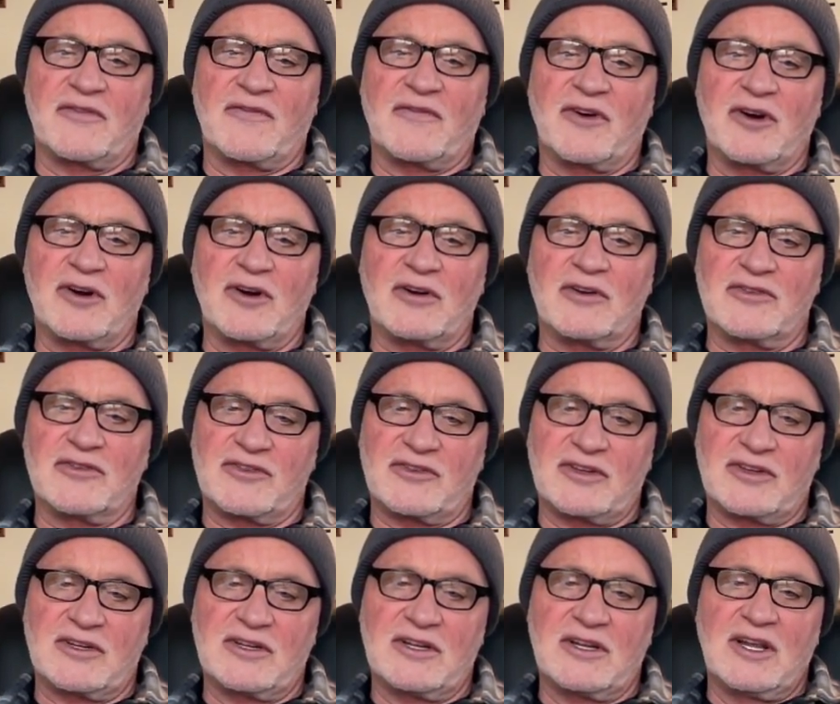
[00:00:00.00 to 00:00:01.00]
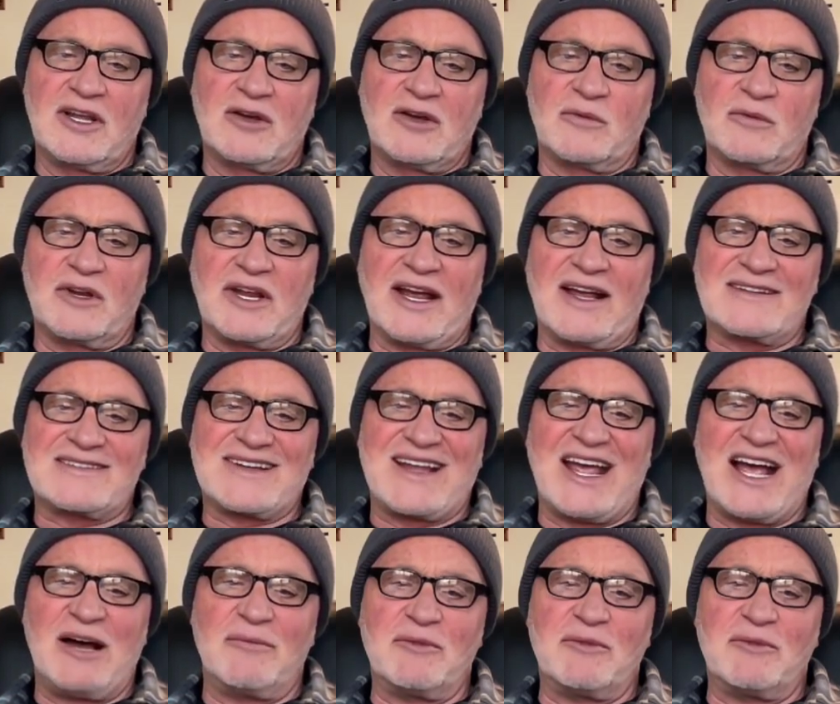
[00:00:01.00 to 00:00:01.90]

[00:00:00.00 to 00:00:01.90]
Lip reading: First, we ask how